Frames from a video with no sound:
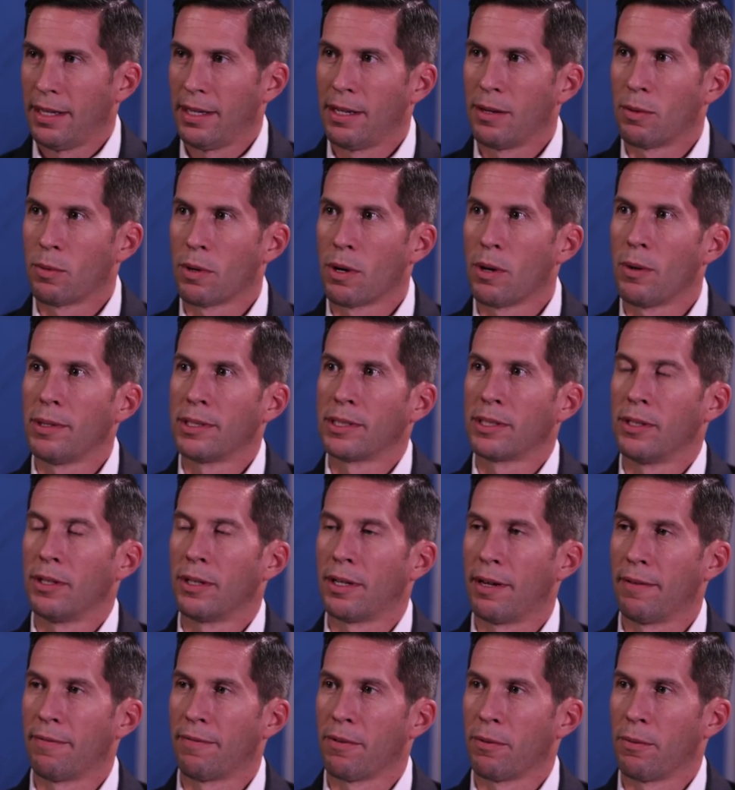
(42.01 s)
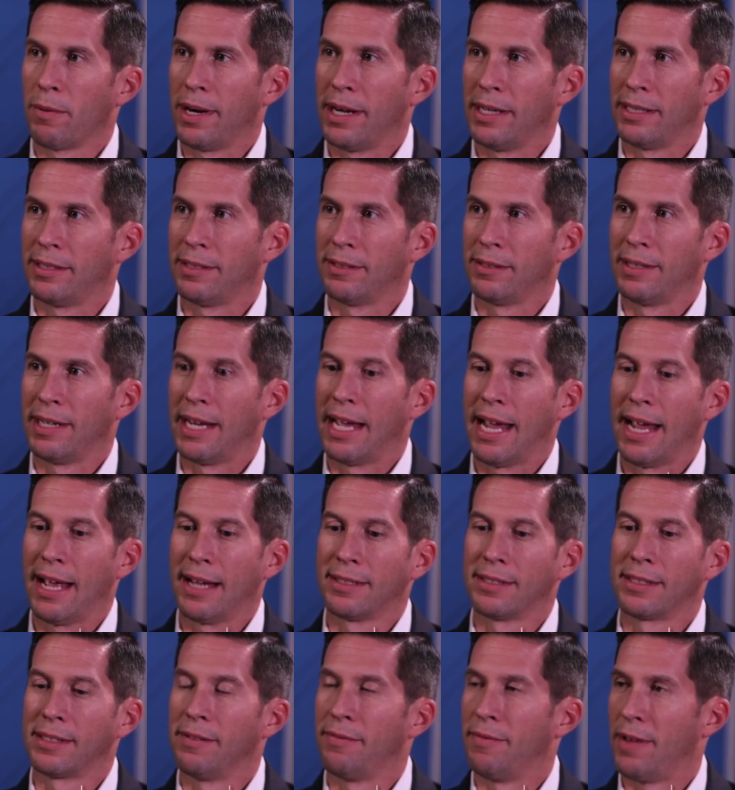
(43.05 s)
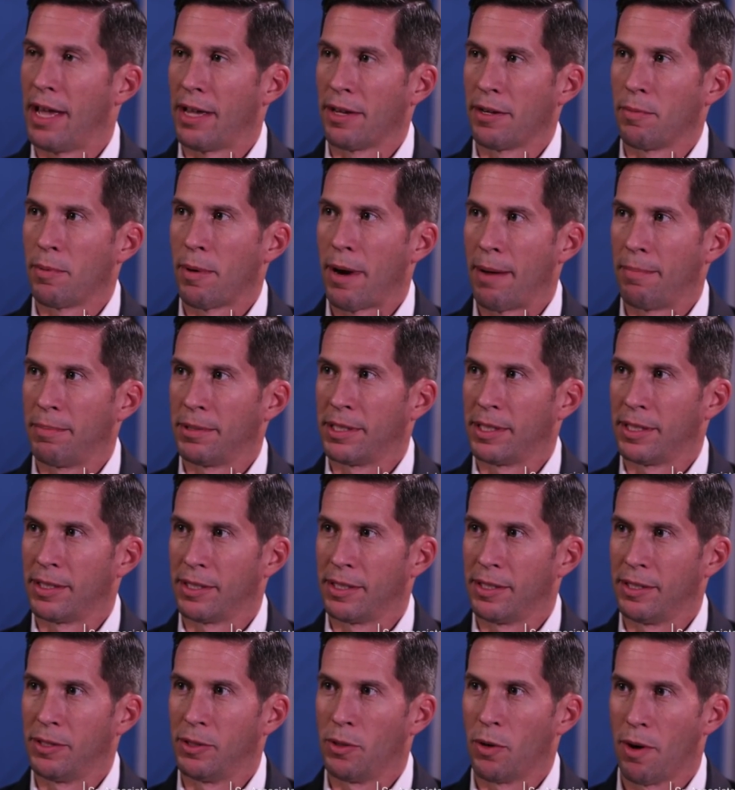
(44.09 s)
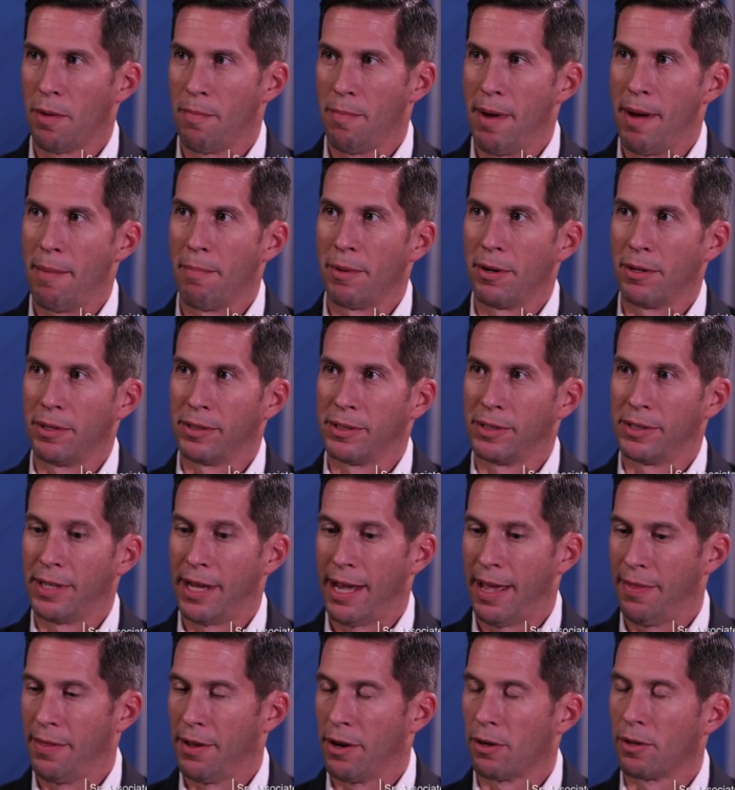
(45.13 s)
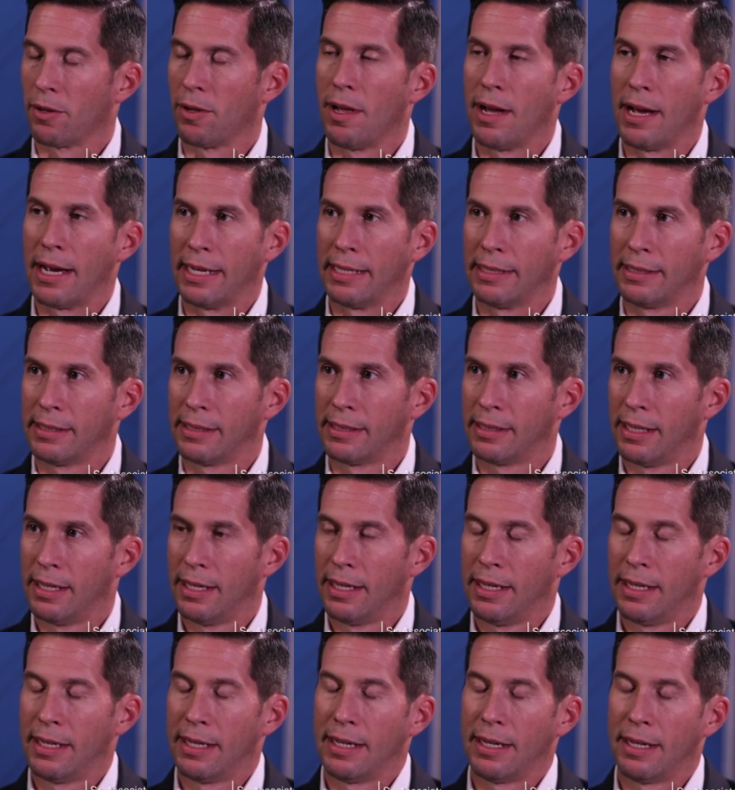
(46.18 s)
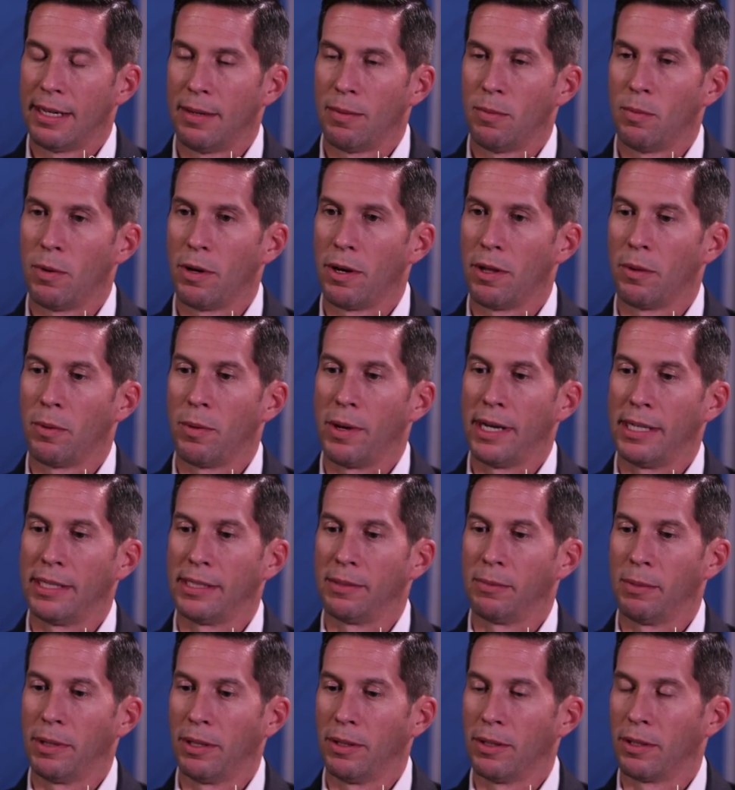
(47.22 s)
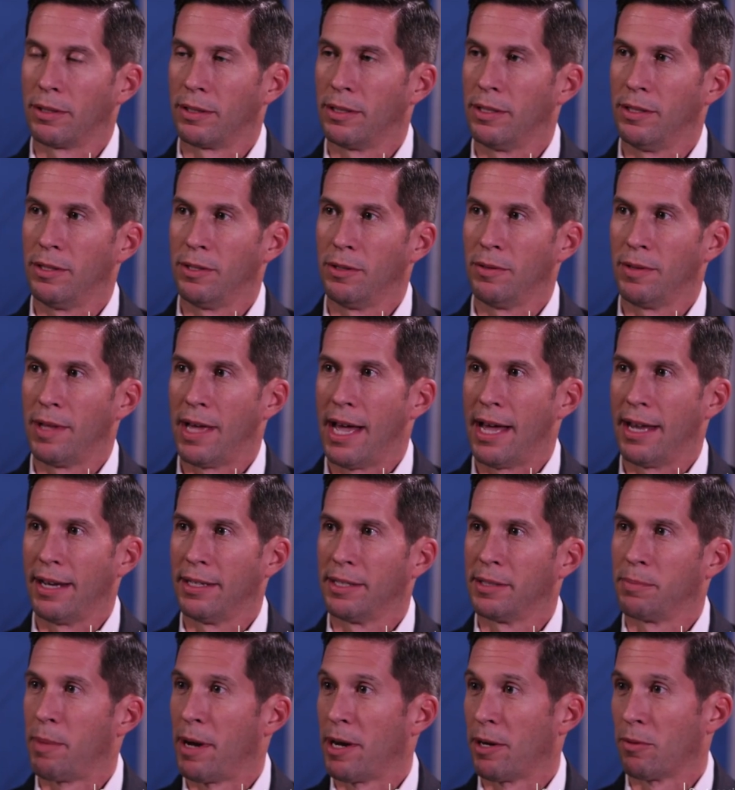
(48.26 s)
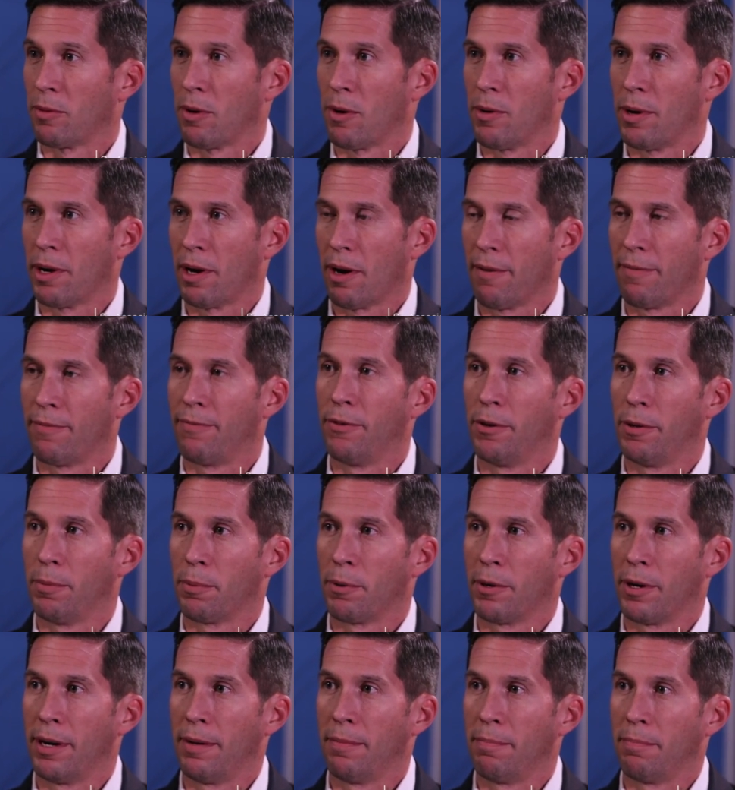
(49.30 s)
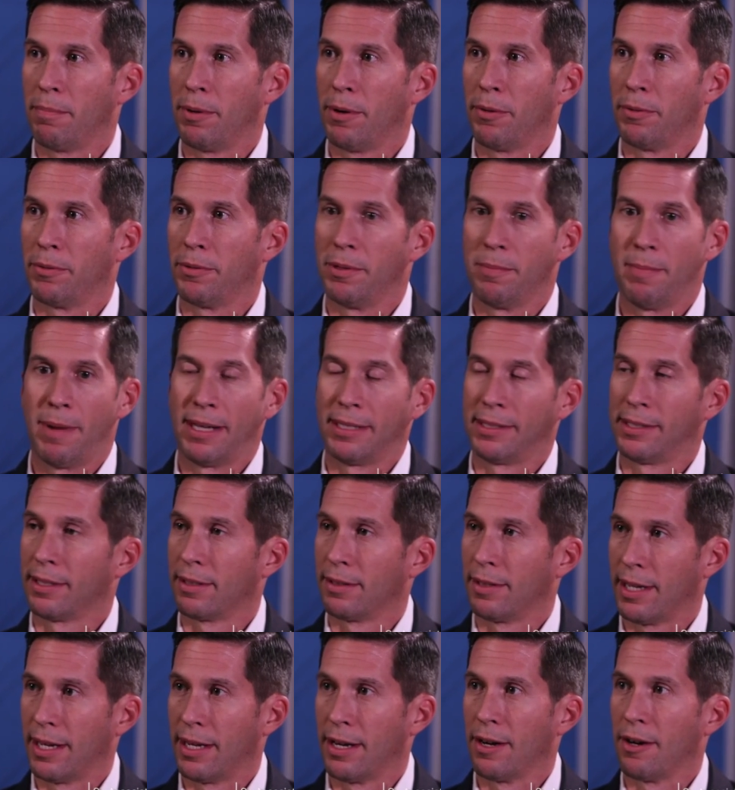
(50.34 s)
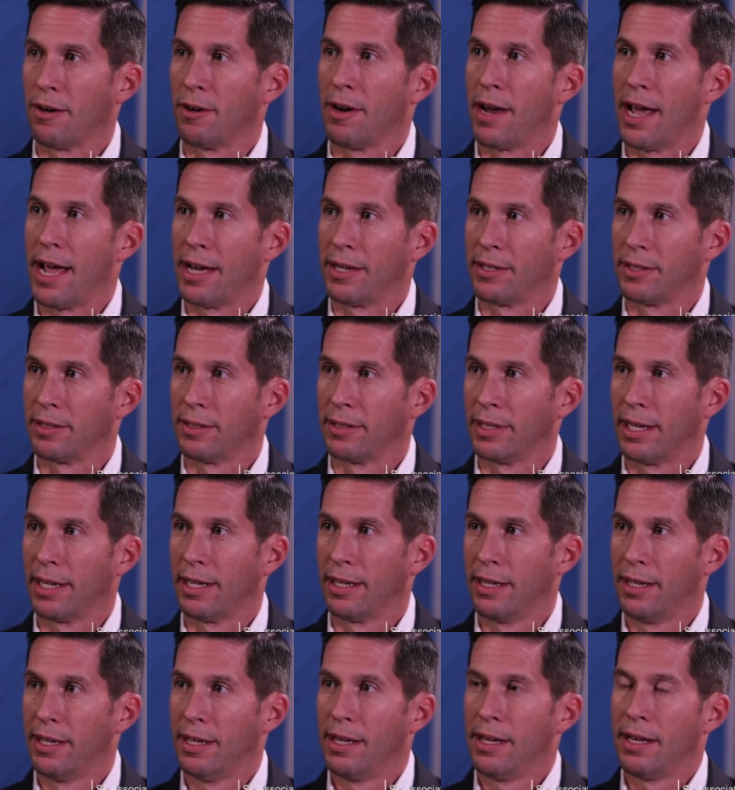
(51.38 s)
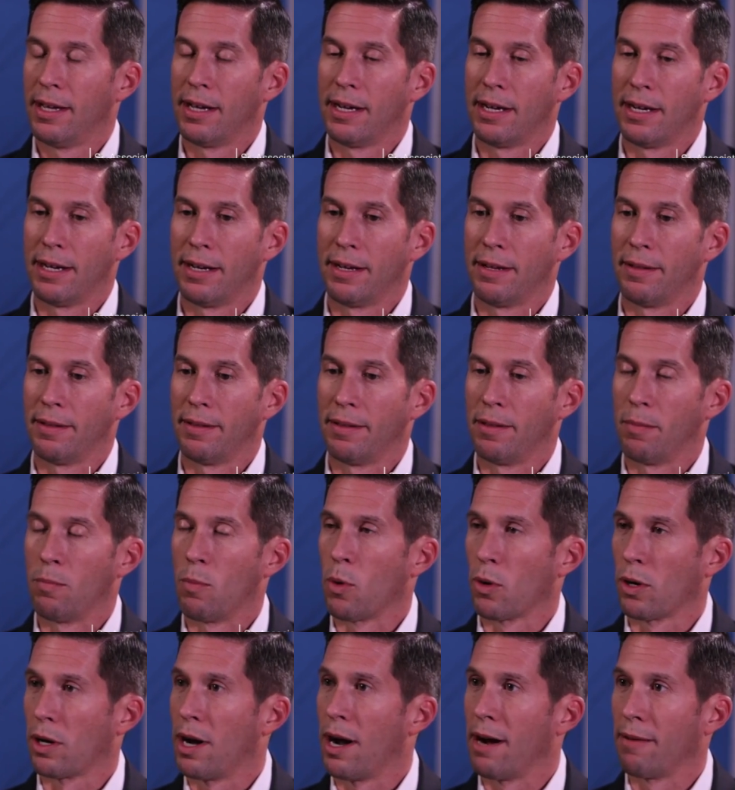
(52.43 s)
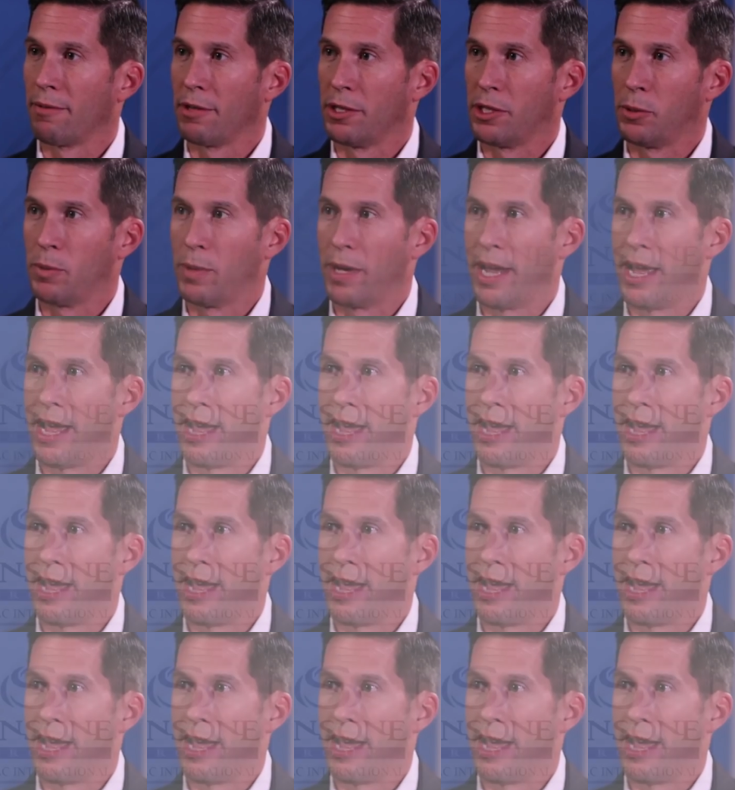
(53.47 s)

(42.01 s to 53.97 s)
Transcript: You know, we're always looking for ways to enhance the value proposition to our members mm-hmm. and their clients. Uh, one of the ways we look to do that is by growing our footprint both domestically and internationally. Uh, the more coverage we